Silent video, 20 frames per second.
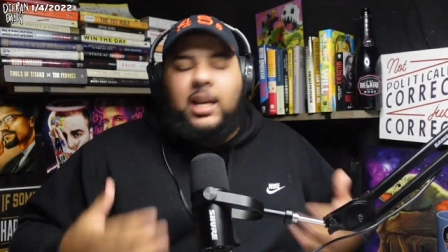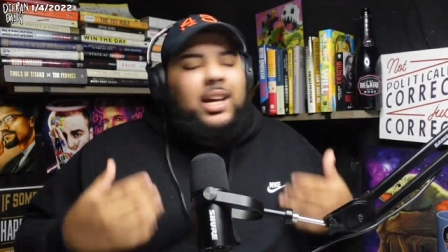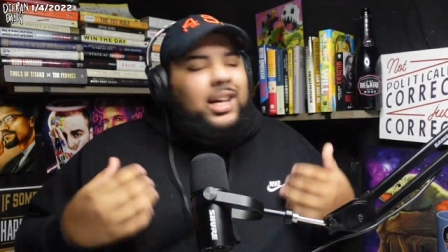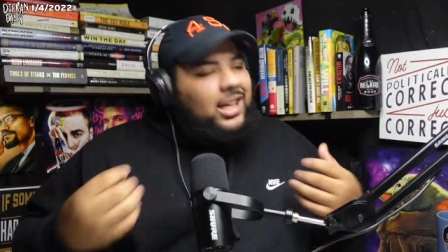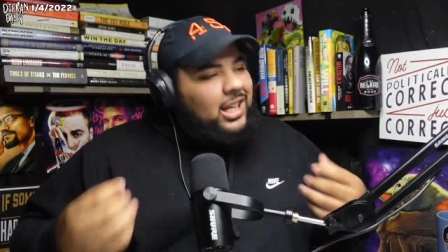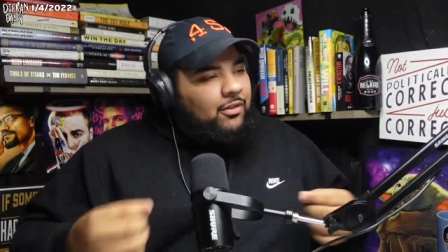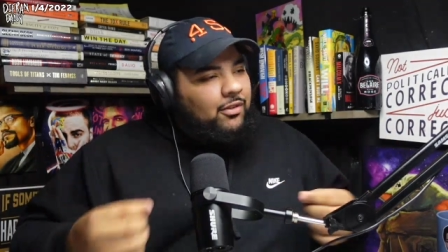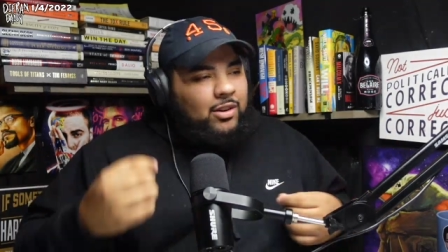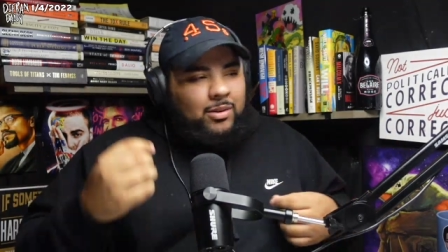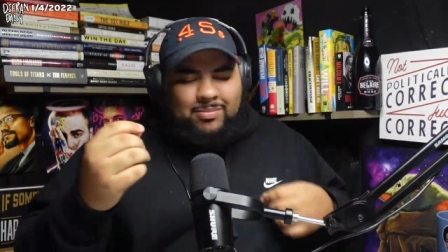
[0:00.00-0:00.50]

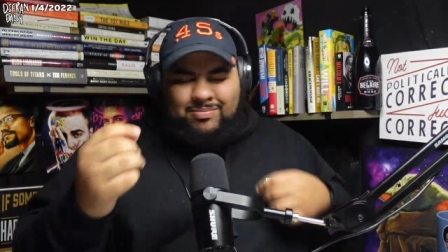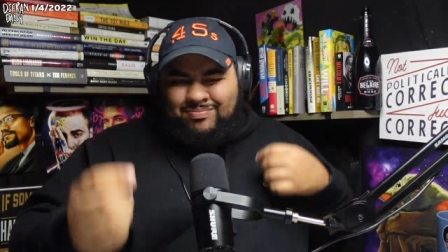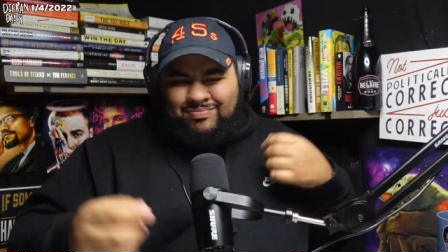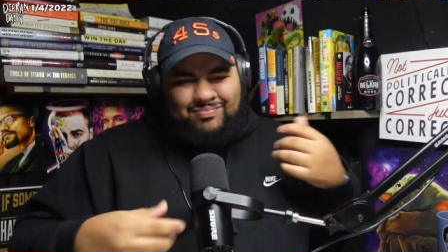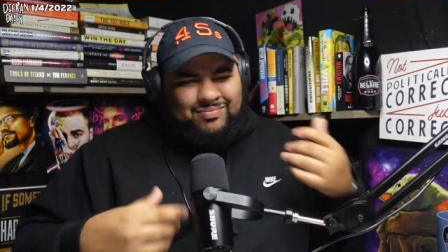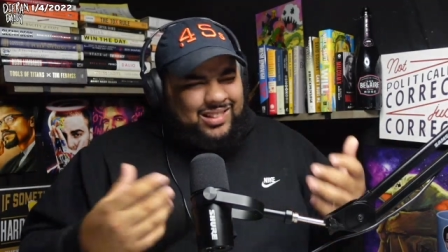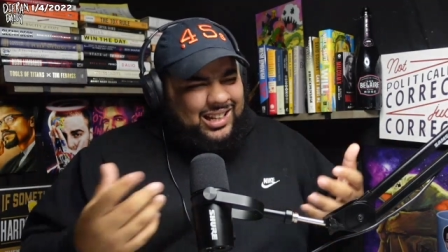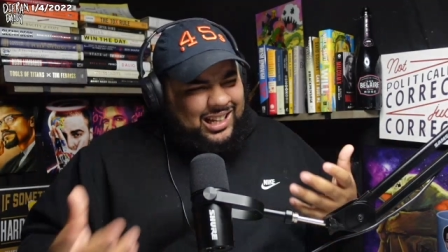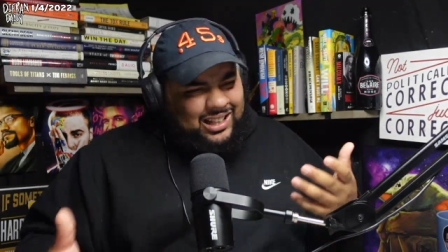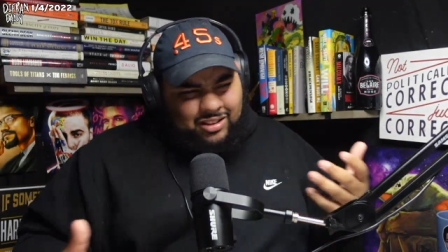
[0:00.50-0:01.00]
Give you
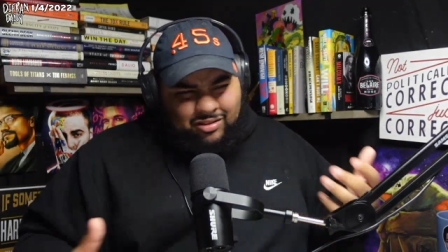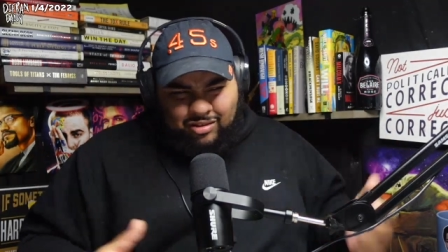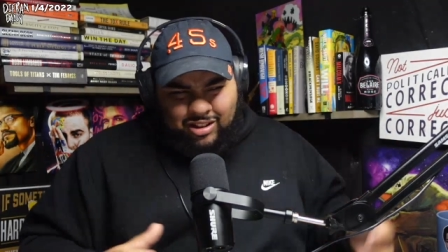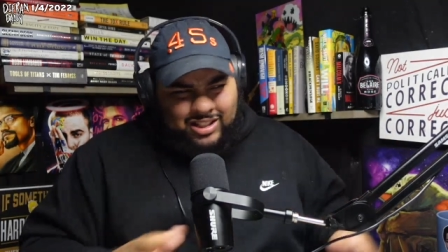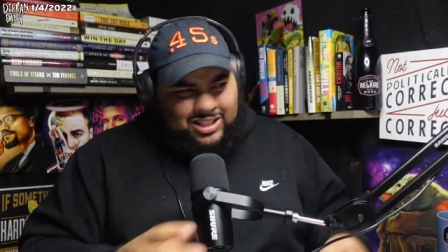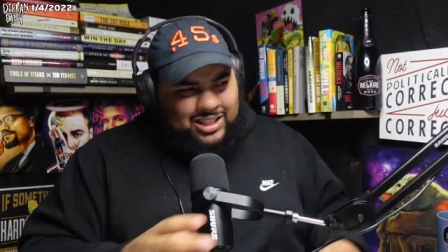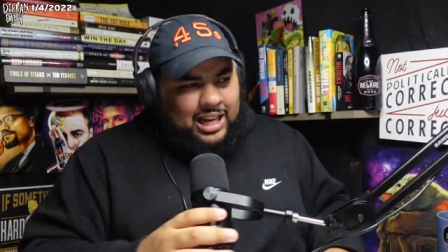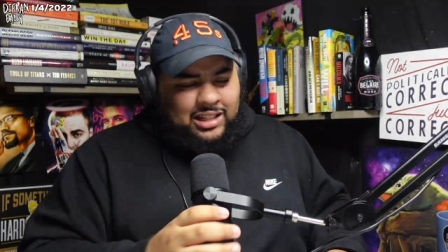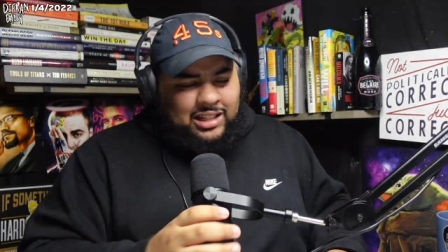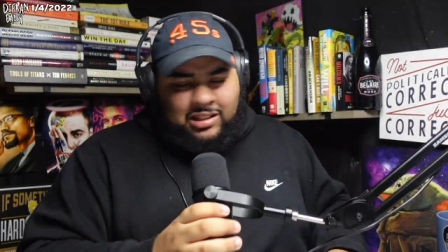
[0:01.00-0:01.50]
3
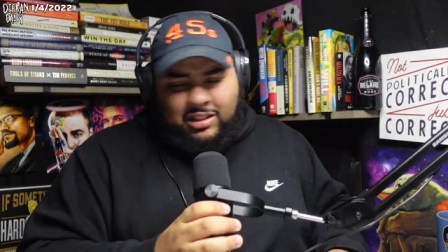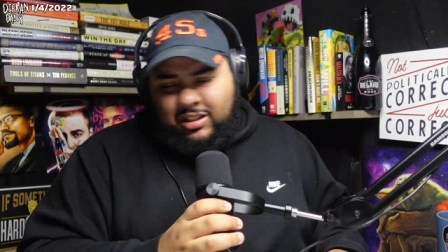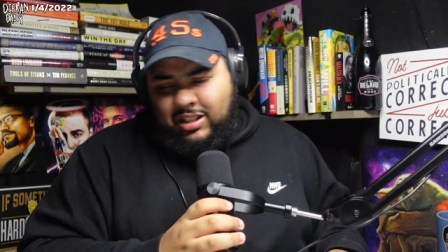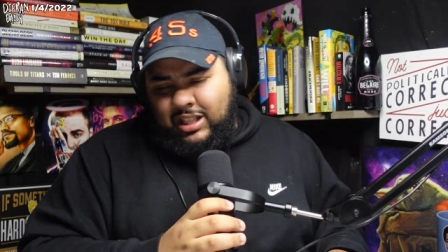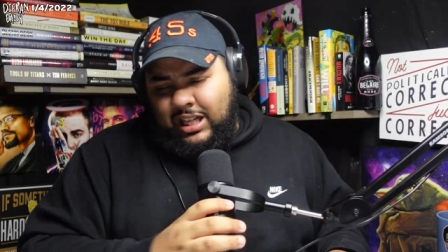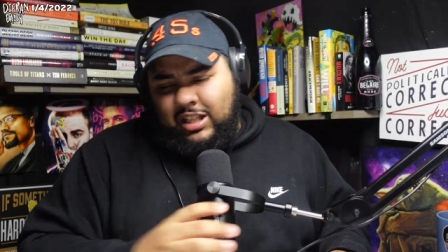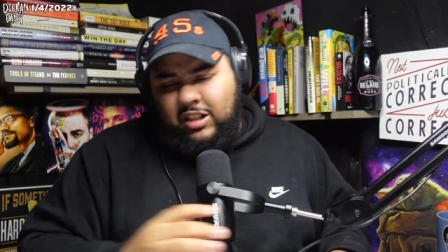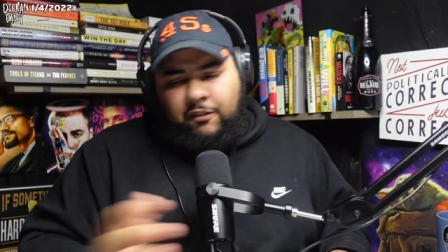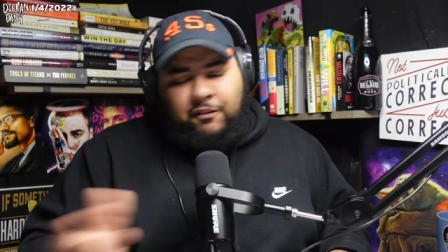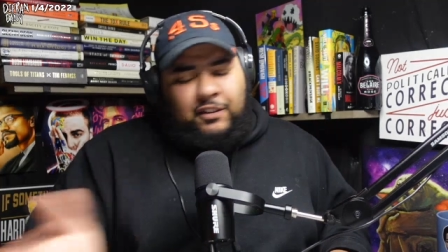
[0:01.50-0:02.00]
slices of
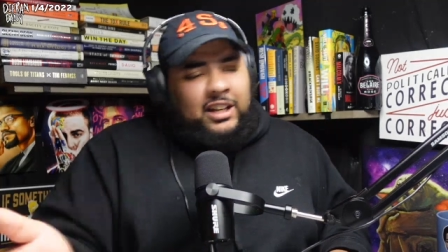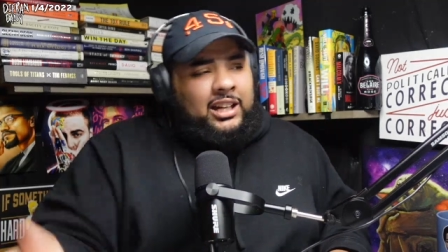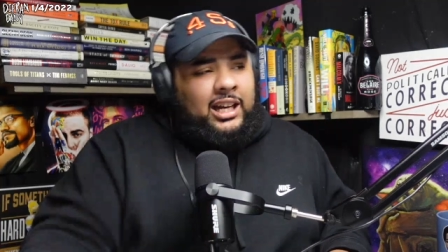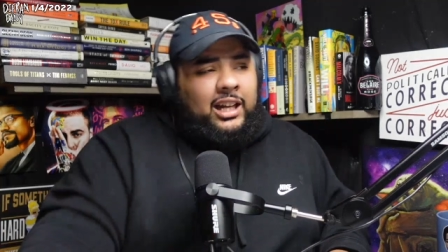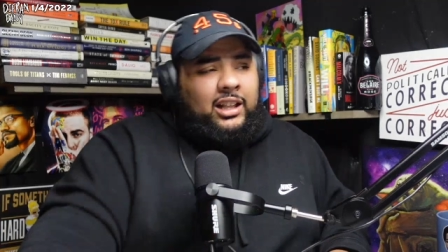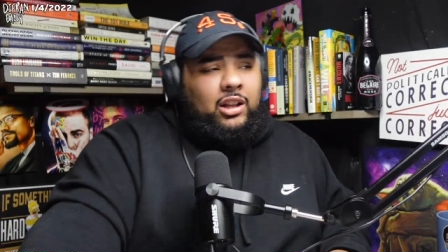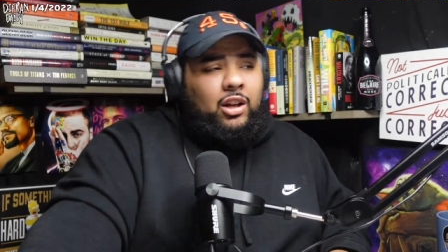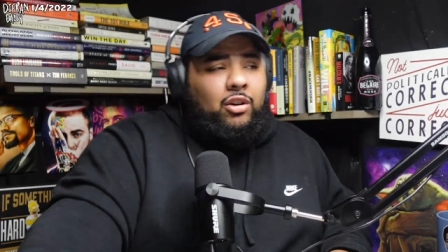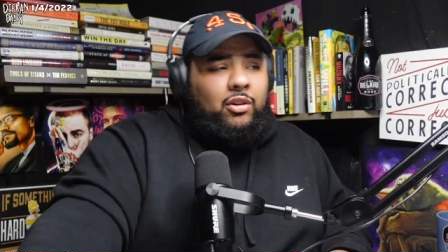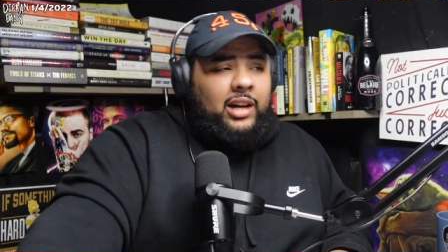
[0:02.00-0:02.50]
cheese, you feel like you ate
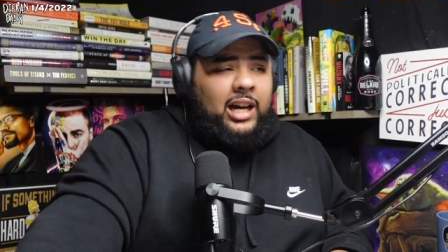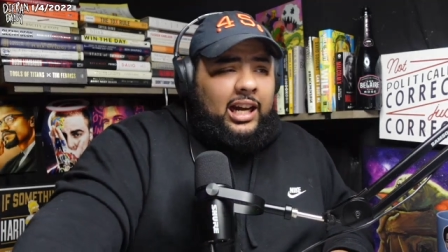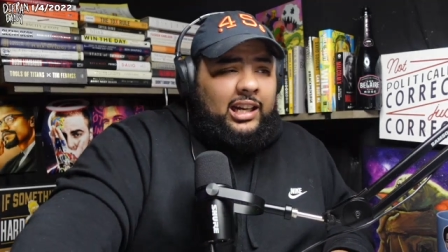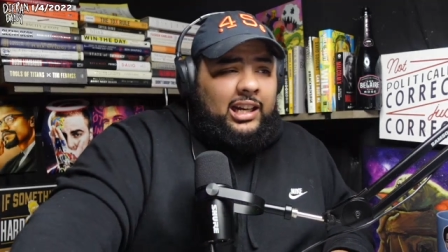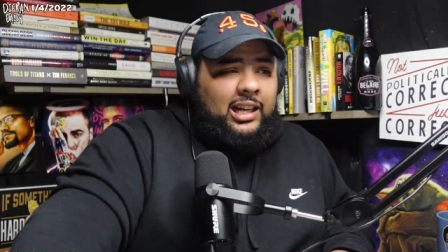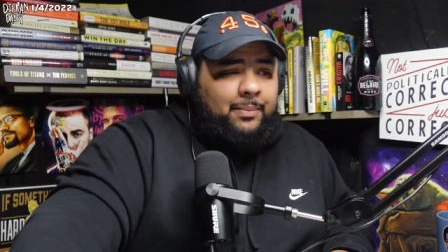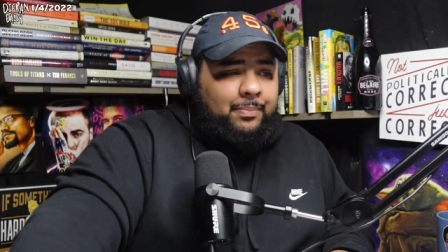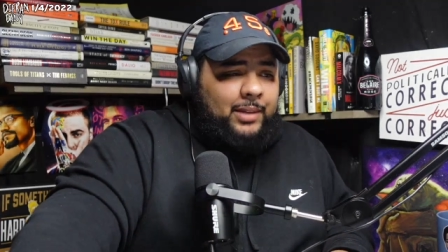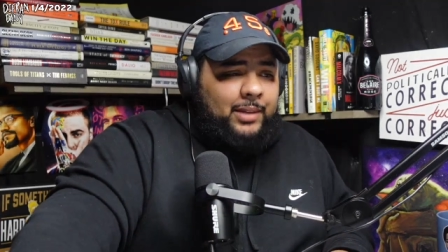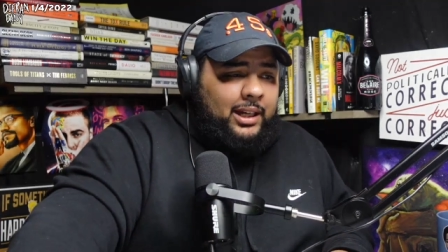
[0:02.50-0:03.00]
the whole
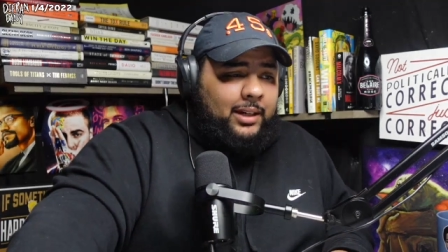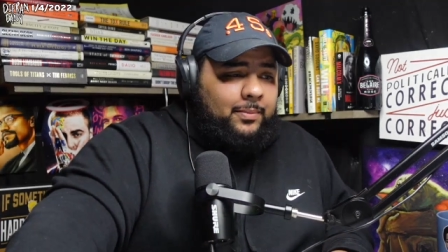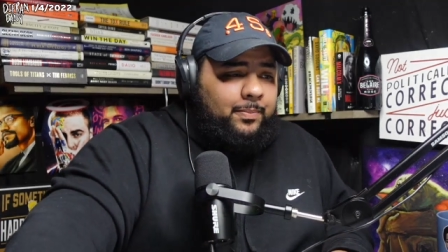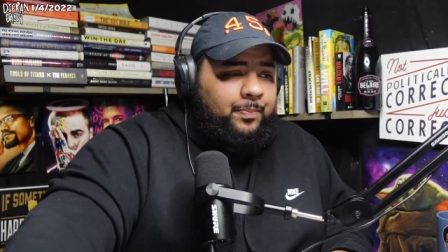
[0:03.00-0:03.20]
goddamn thing.